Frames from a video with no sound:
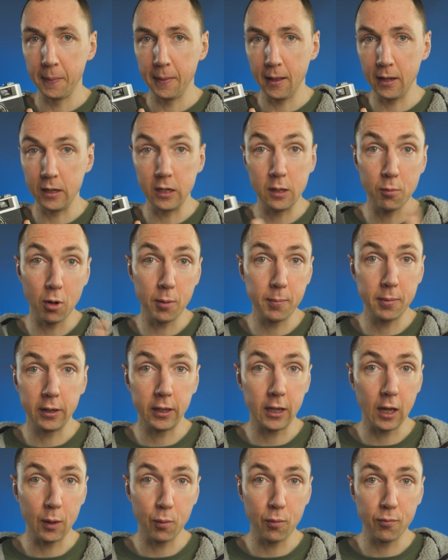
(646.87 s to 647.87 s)
and you might better
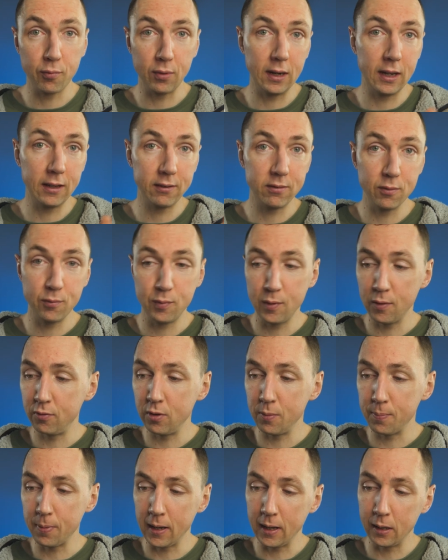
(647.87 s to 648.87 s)
get one for less than
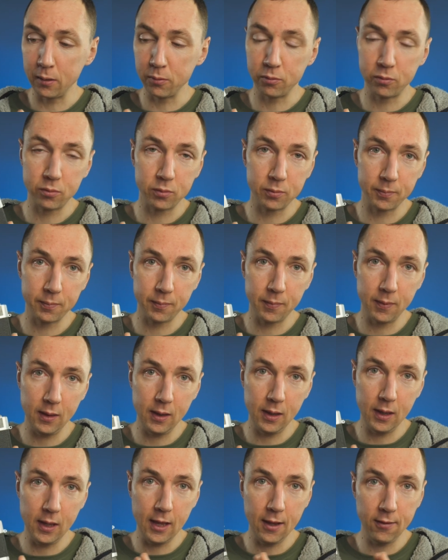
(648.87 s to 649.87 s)
£50
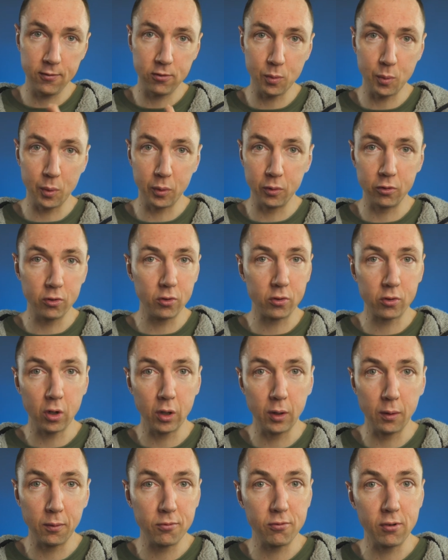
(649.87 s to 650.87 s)
if someone's just
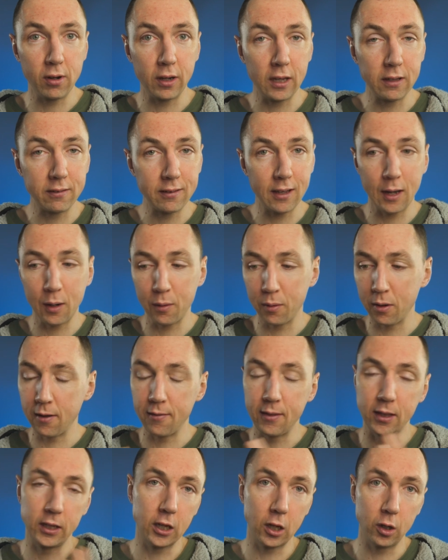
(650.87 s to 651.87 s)
kind of throwing it out
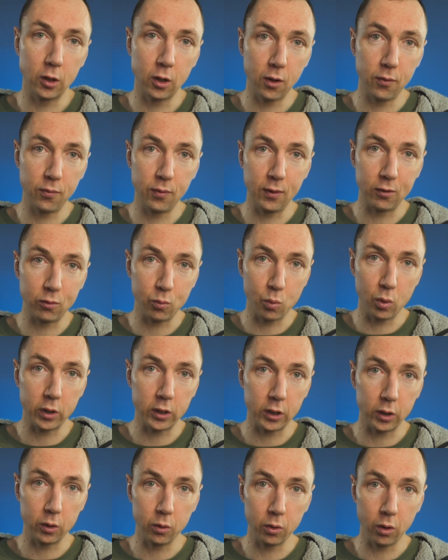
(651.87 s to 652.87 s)
and they don't know if it's
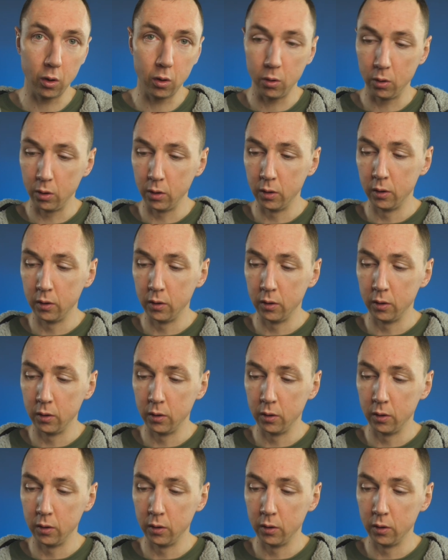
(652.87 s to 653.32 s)
working or not.